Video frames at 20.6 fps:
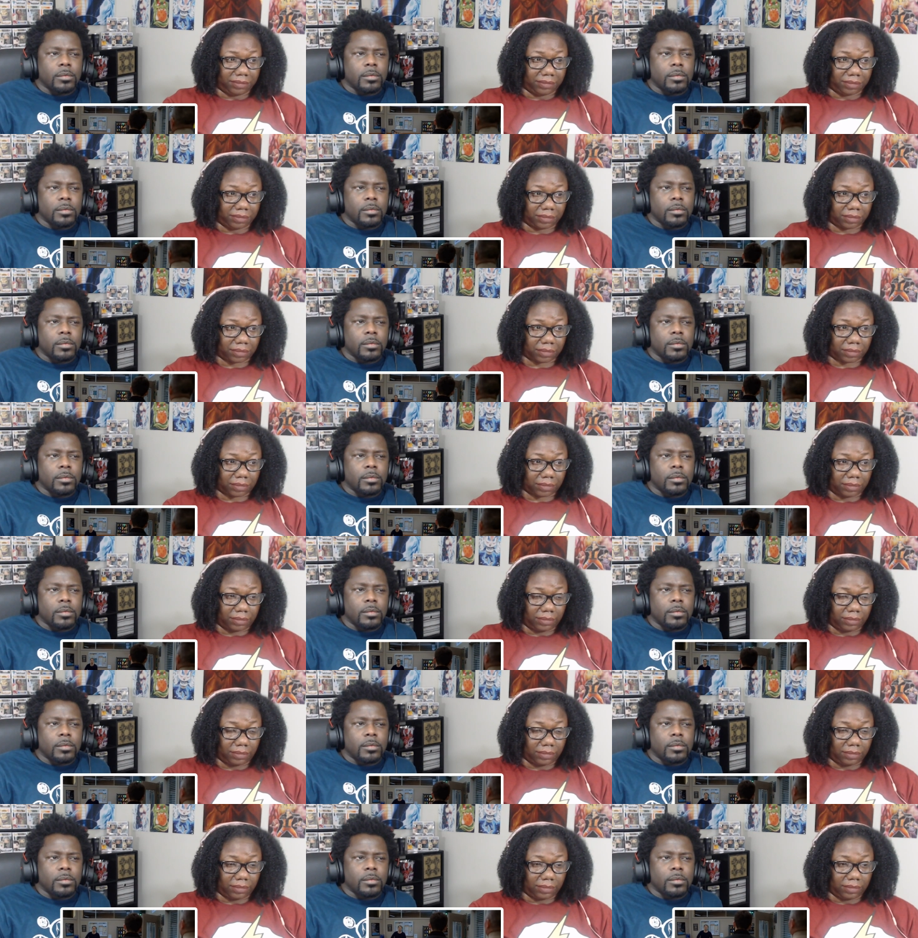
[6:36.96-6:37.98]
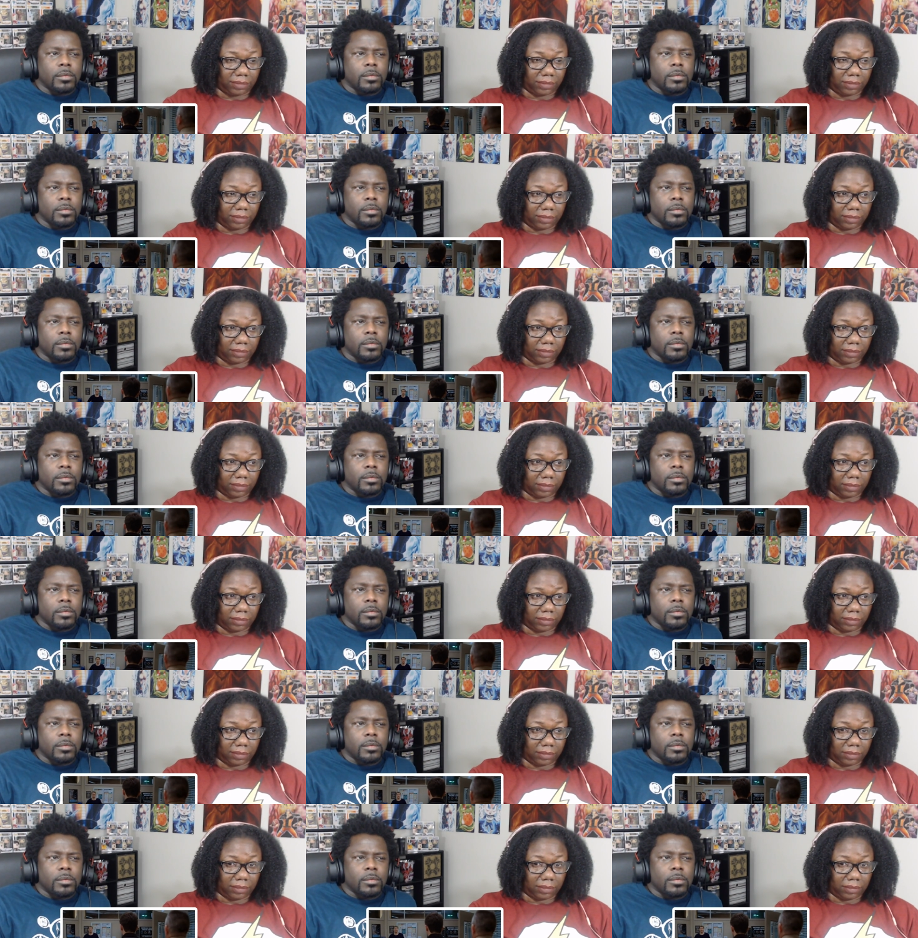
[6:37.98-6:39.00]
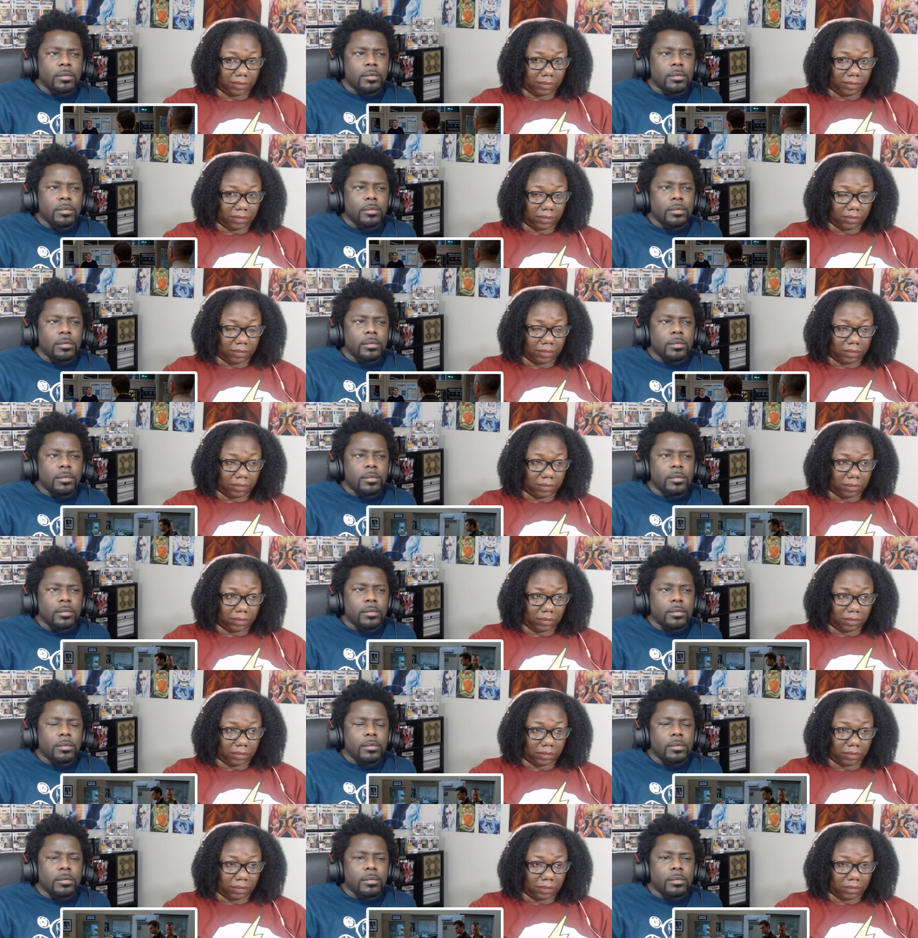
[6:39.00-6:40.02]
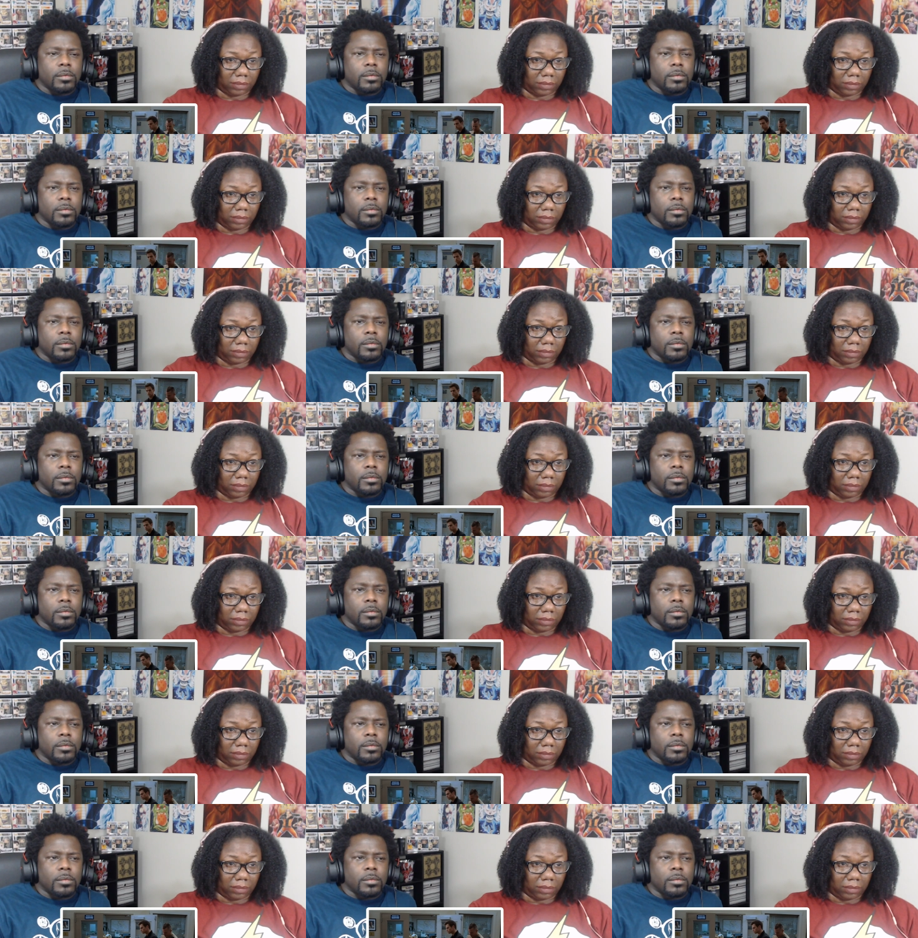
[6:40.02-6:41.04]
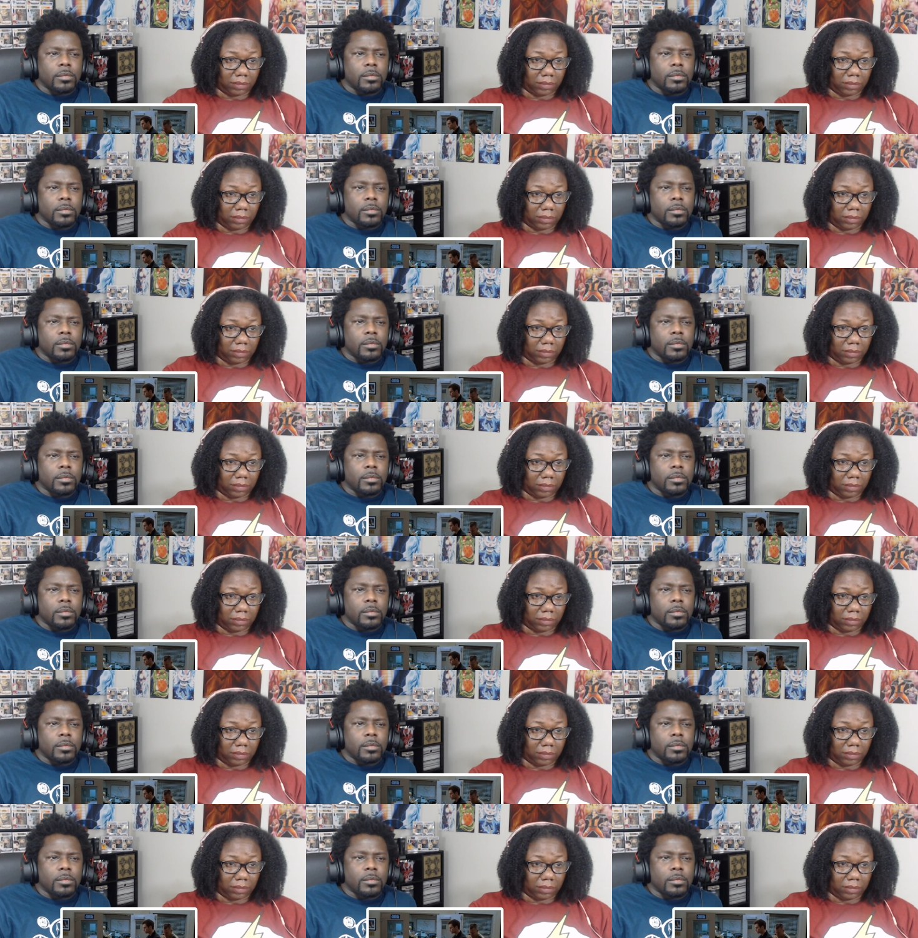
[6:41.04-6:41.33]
(silence)